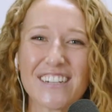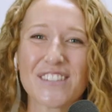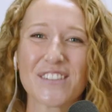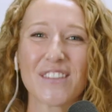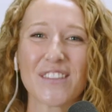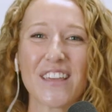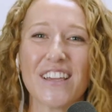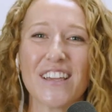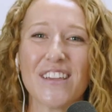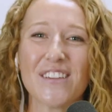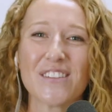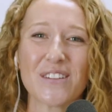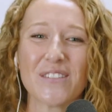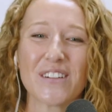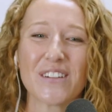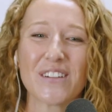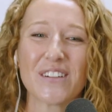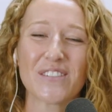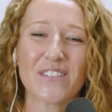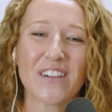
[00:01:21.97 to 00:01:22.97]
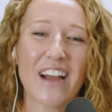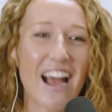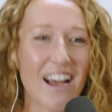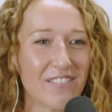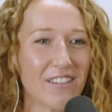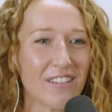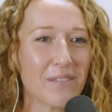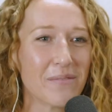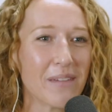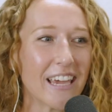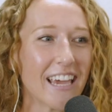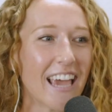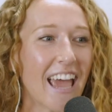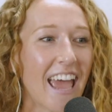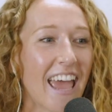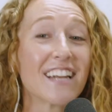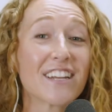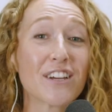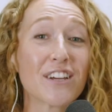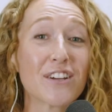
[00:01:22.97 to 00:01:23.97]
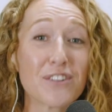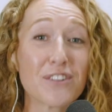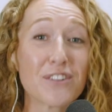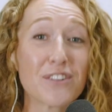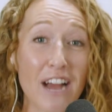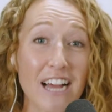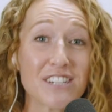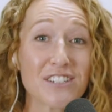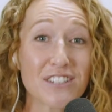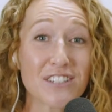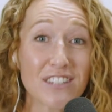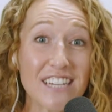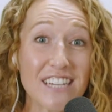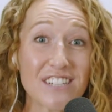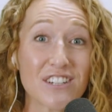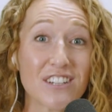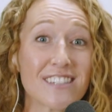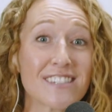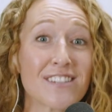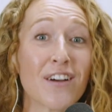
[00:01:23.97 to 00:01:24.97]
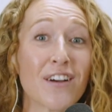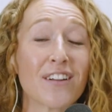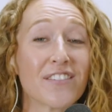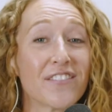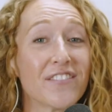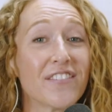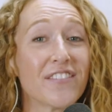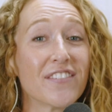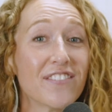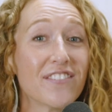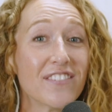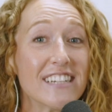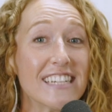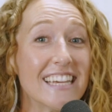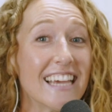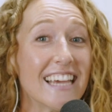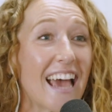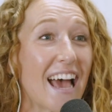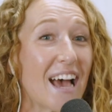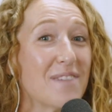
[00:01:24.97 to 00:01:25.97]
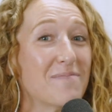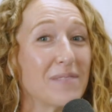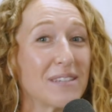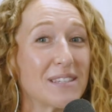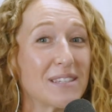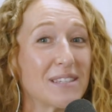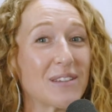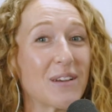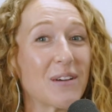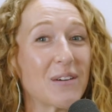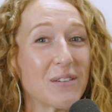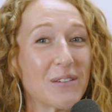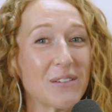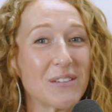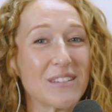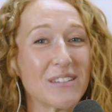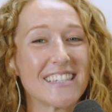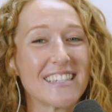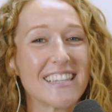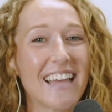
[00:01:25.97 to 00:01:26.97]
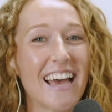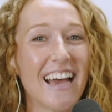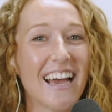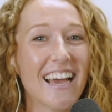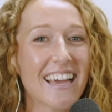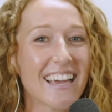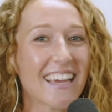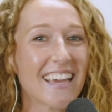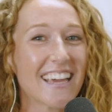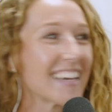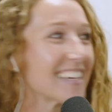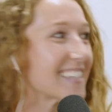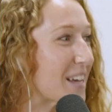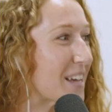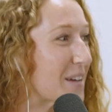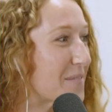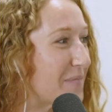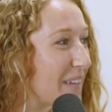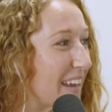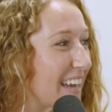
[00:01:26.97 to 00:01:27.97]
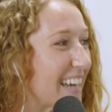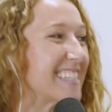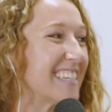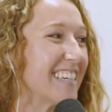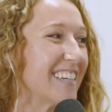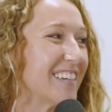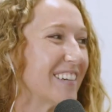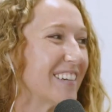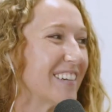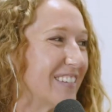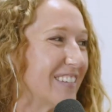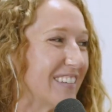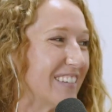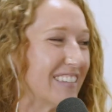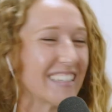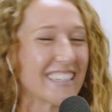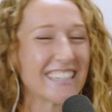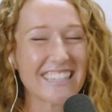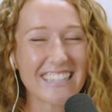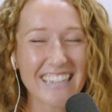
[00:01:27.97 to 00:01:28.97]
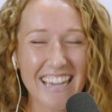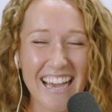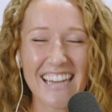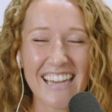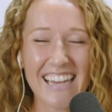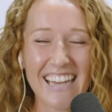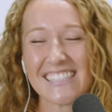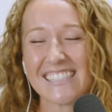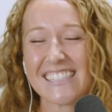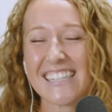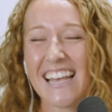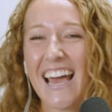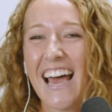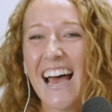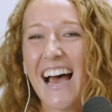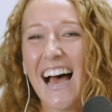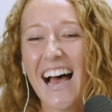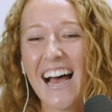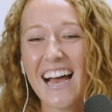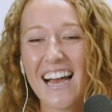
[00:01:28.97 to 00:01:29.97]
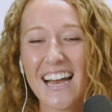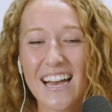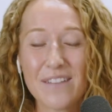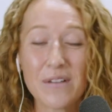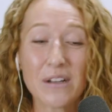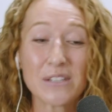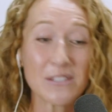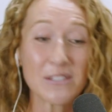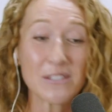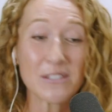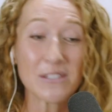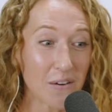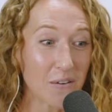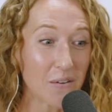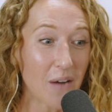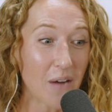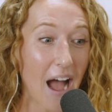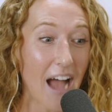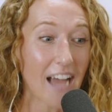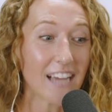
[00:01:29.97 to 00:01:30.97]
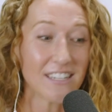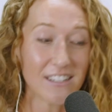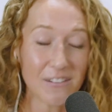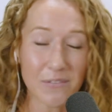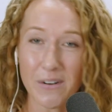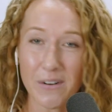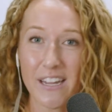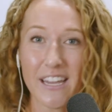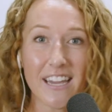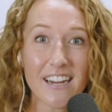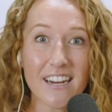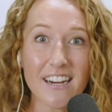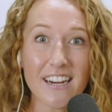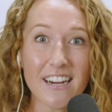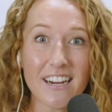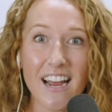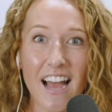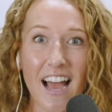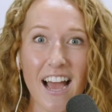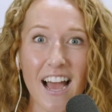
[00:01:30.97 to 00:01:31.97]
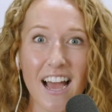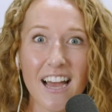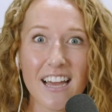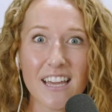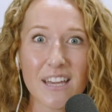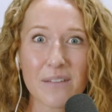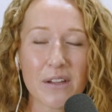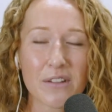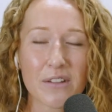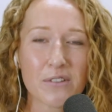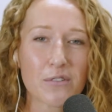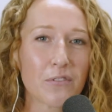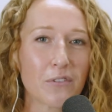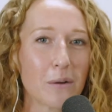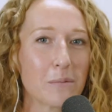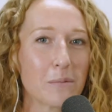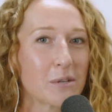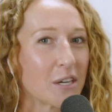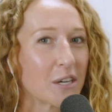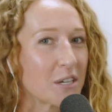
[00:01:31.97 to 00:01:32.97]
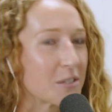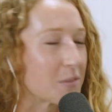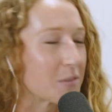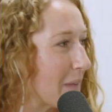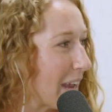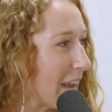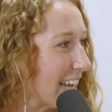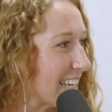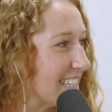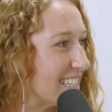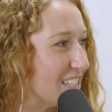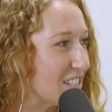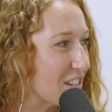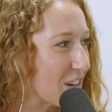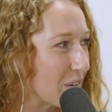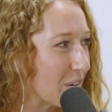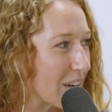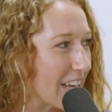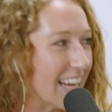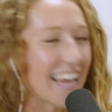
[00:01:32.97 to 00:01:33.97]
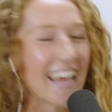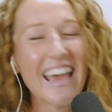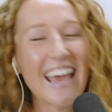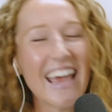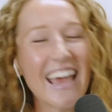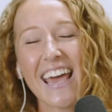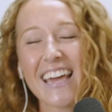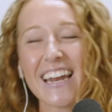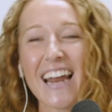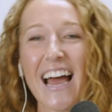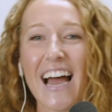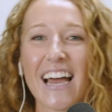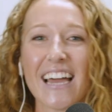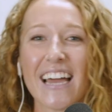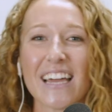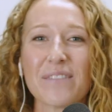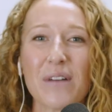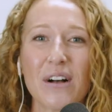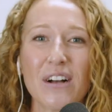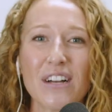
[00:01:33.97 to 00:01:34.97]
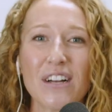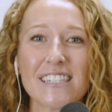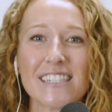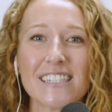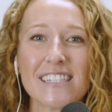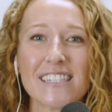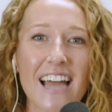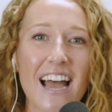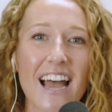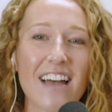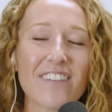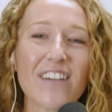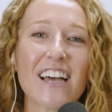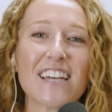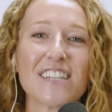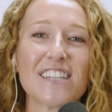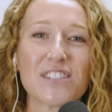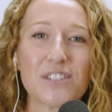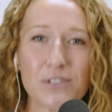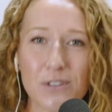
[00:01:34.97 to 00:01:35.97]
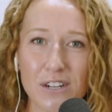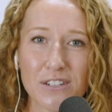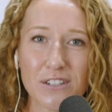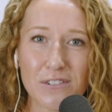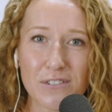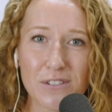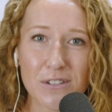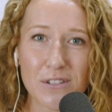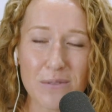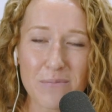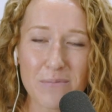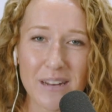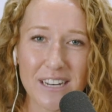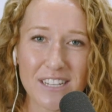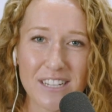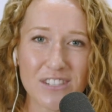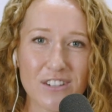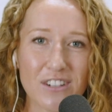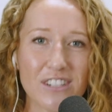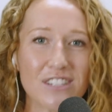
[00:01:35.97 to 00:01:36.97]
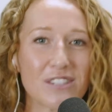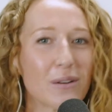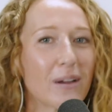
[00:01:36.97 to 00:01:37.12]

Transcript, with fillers: So thank you so much for having me. And congratulations on 50 episodes. That is a big deal. Yes. So I work here at Emanuel Reform Church with my Auntie Jody, and I am on staff as the director of student ministry.